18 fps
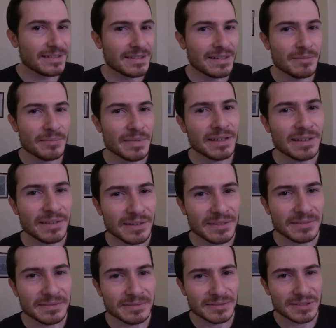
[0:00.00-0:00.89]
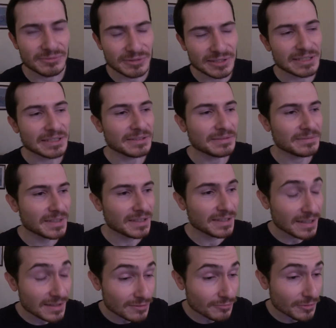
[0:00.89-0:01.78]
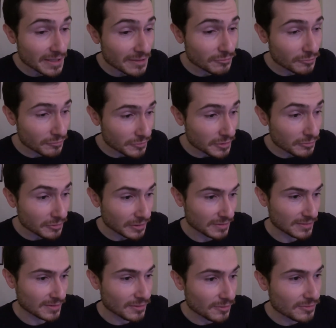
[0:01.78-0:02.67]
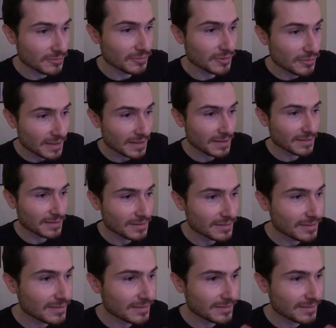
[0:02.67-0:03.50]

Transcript: Amazing, really. And that's why I review it, so you can